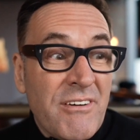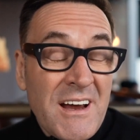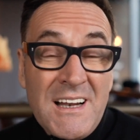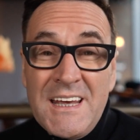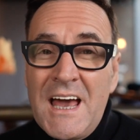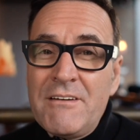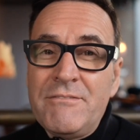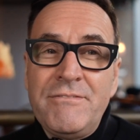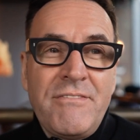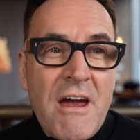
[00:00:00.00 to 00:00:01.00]
Frankly,
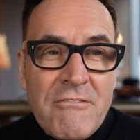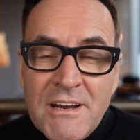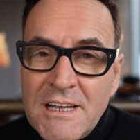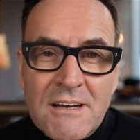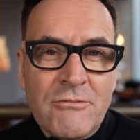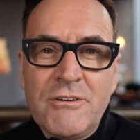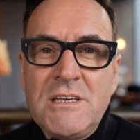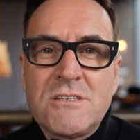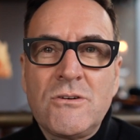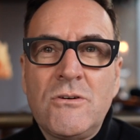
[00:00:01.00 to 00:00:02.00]
had very little
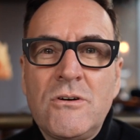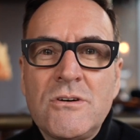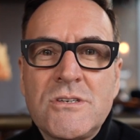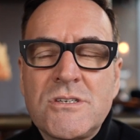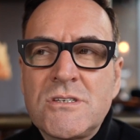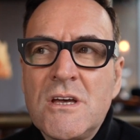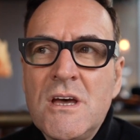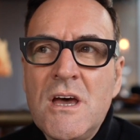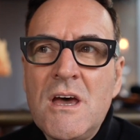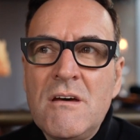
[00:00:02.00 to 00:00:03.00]
resource,
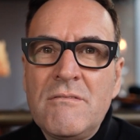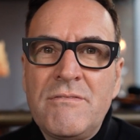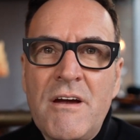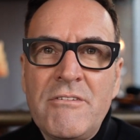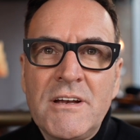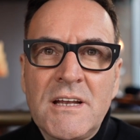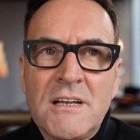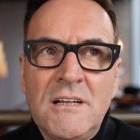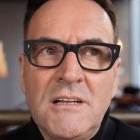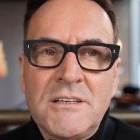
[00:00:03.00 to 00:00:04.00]
very
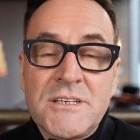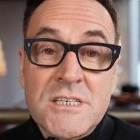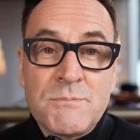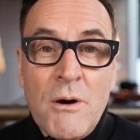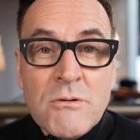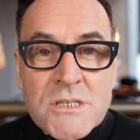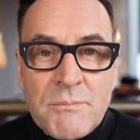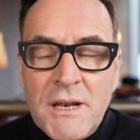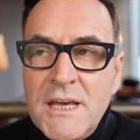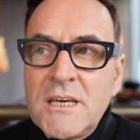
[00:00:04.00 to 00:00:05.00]
little
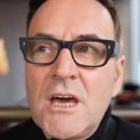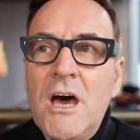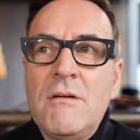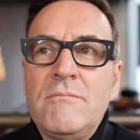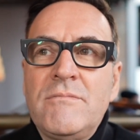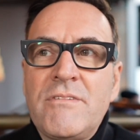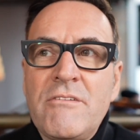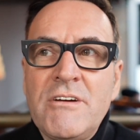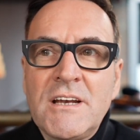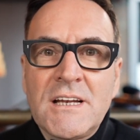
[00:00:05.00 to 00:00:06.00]
disposable income,
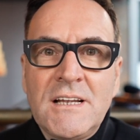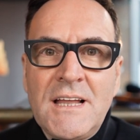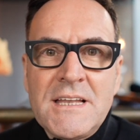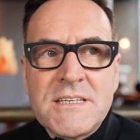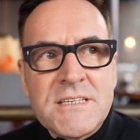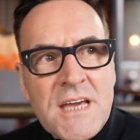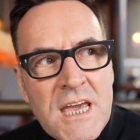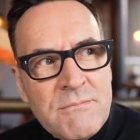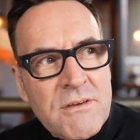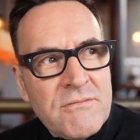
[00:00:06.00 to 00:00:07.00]
very little
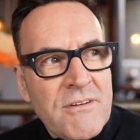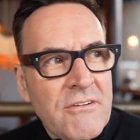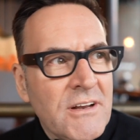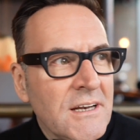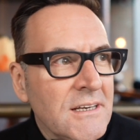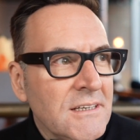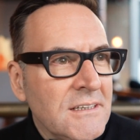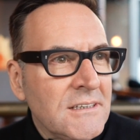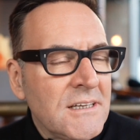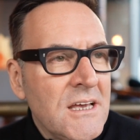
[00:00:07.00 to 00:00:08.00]
entertainment, very
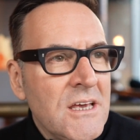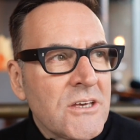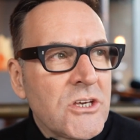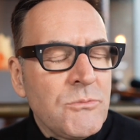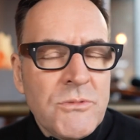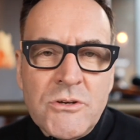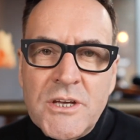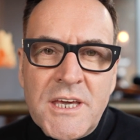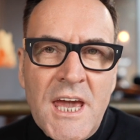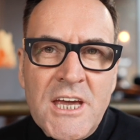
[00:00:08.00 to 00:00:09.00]
little
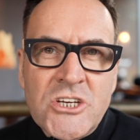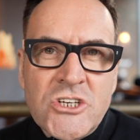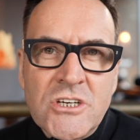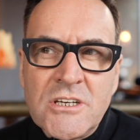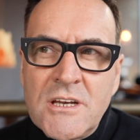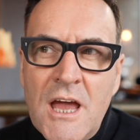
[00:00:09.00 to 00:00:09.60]
communication.